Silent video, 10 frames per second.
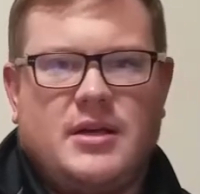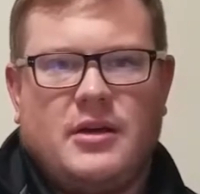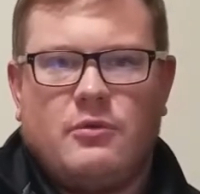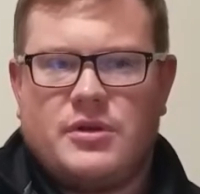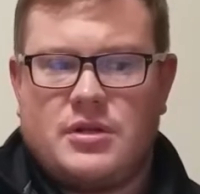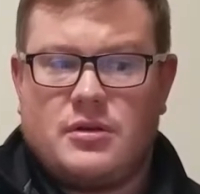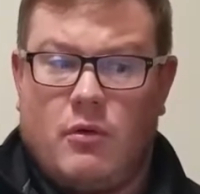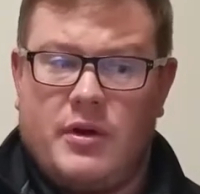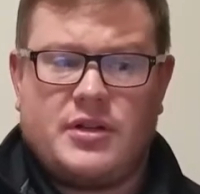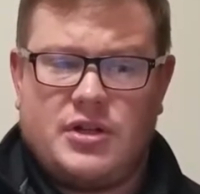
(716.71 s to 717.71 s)
which is
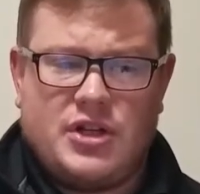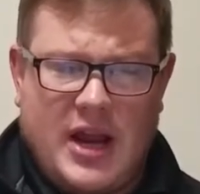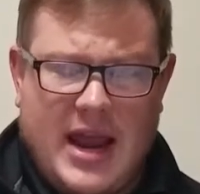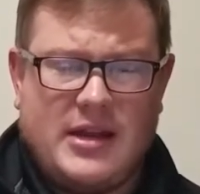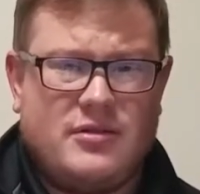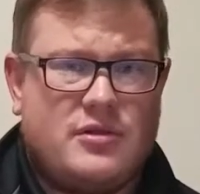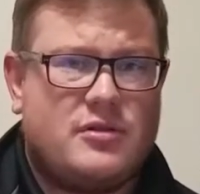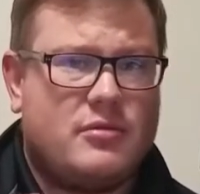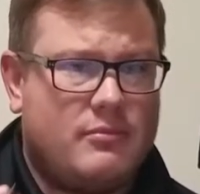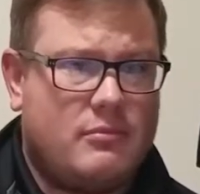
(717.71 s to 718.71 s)
going to
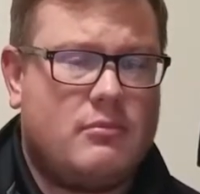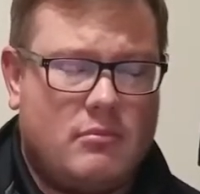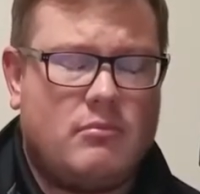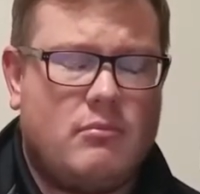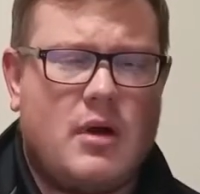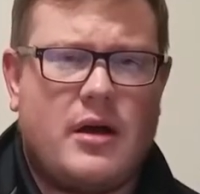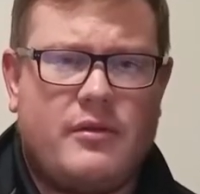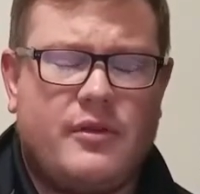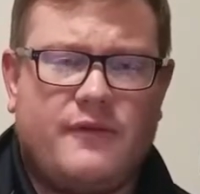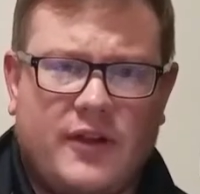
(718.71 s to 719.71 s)
change
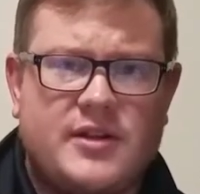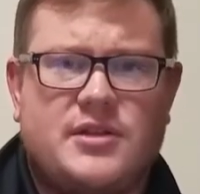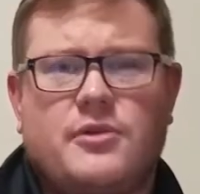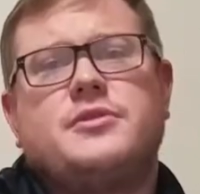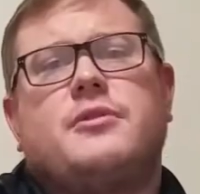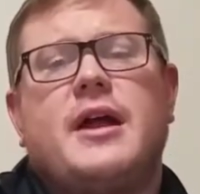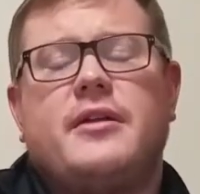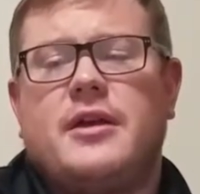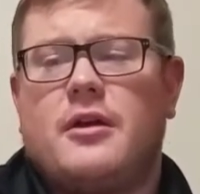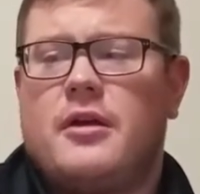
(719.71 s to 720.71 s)
the flood zones around here.